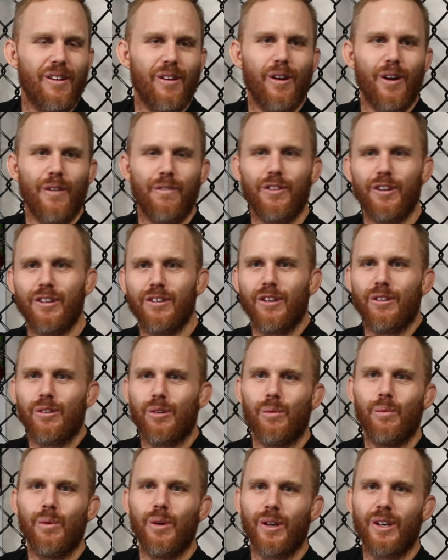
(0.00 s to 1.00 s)
If this
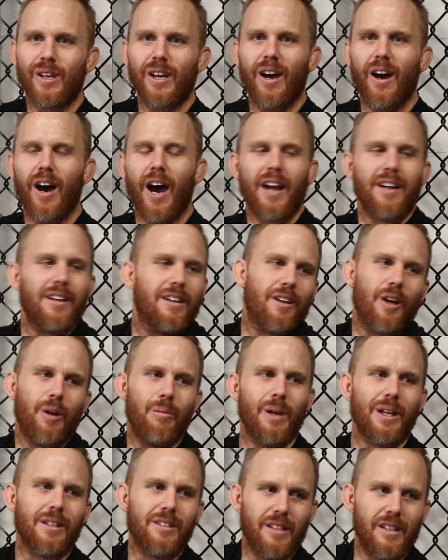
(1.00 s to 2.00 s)
doesn't work out, I can go
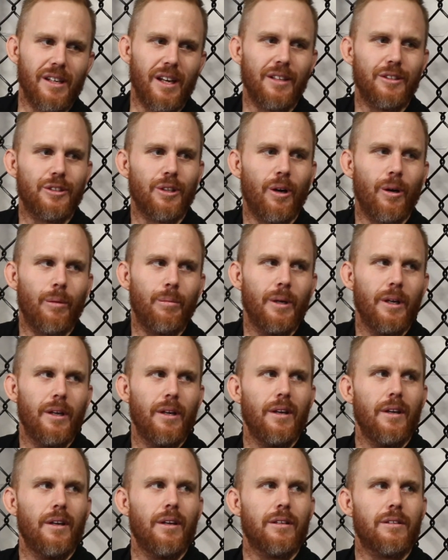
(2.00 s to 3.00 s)
back to that job.
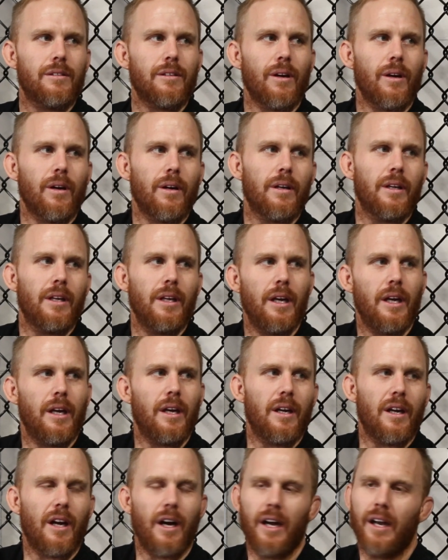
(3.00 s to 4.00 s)
So
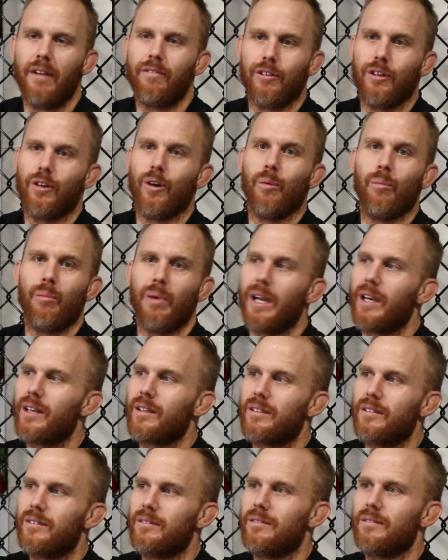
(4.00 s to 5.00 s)
I haven't gone back
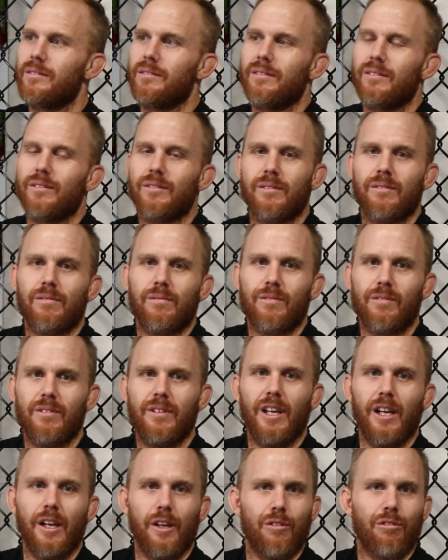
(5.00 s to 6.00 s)
in
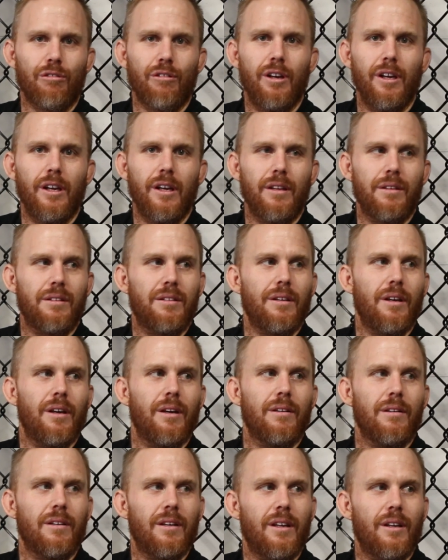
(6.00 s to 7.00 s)
nearly 3 years, so
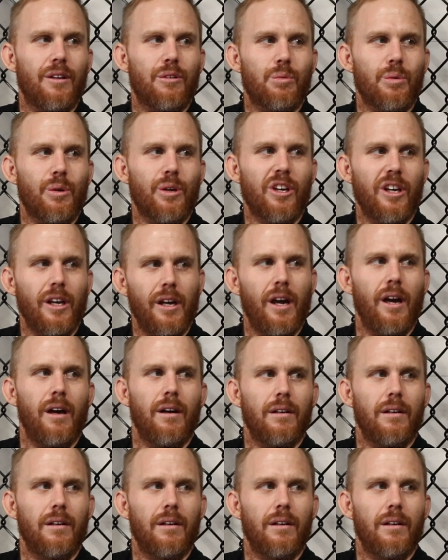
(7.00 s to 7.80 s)
it is working out.